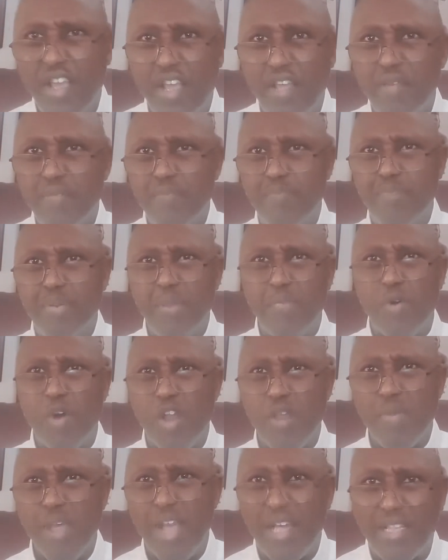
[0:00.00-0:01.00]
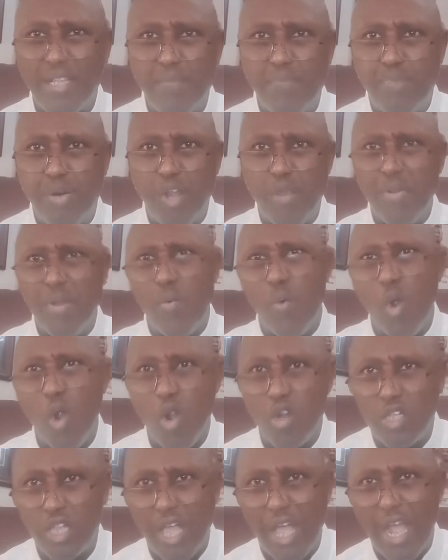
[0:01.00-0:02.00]
and people automatically put him in
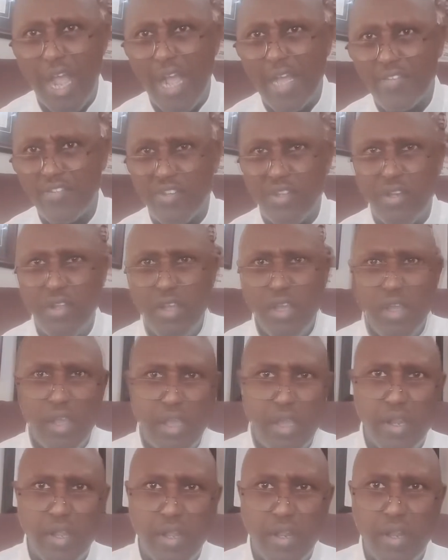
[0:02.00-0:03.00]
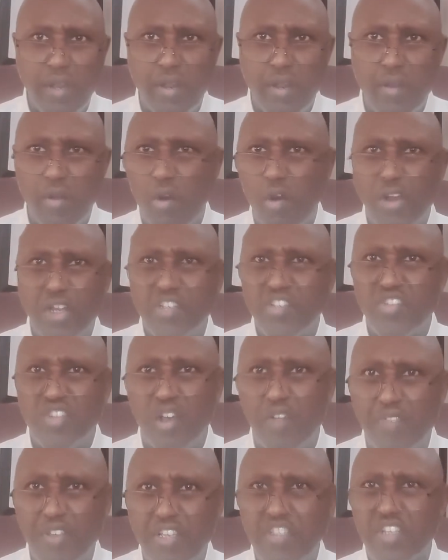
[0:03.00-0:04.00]
world class and, and, and all this
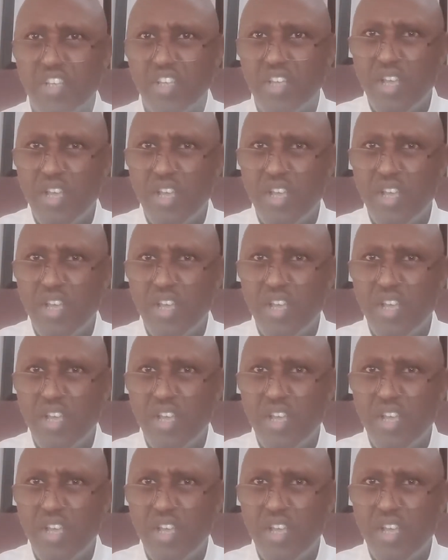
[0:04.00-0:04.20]
stuff. He's